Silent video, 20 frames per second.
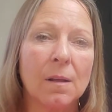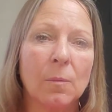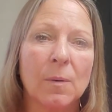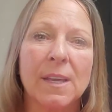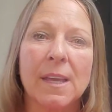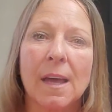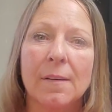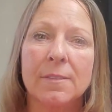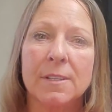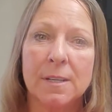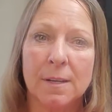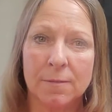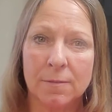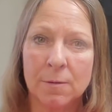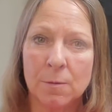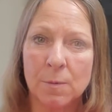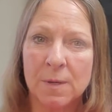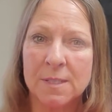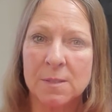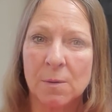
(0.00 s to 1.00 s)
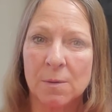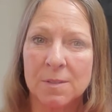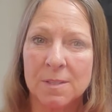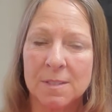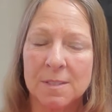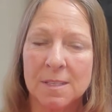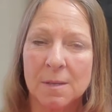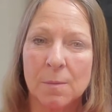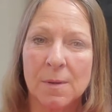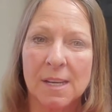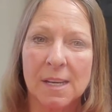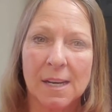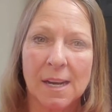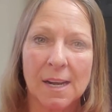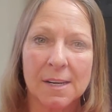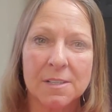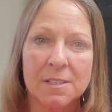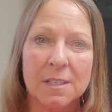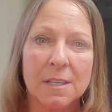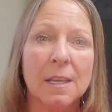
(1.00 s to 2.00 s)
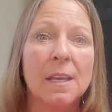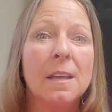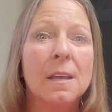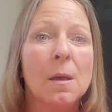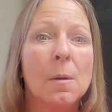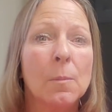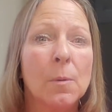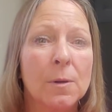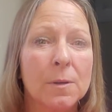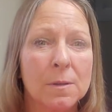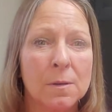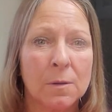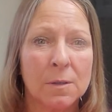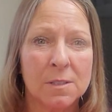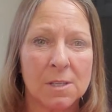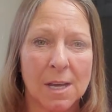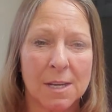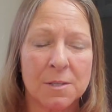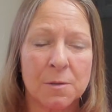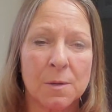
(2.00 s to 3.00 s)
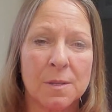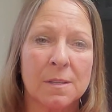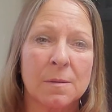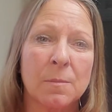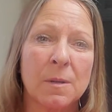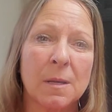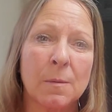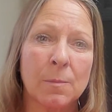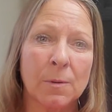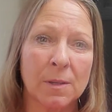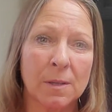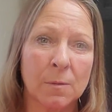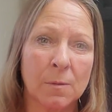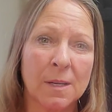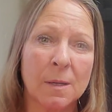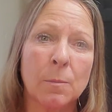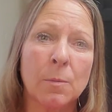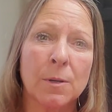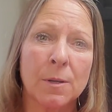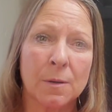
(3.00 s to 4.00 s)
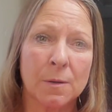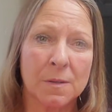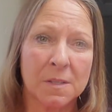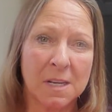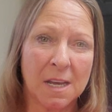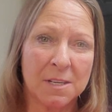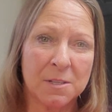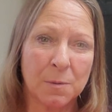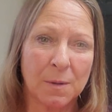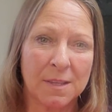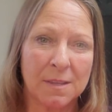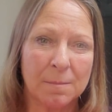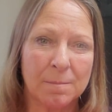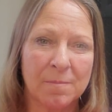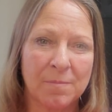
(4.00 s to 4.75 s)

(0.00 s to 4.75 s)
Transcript: We have different resources that we can actually put you in touch with and people that we can put you in touch with.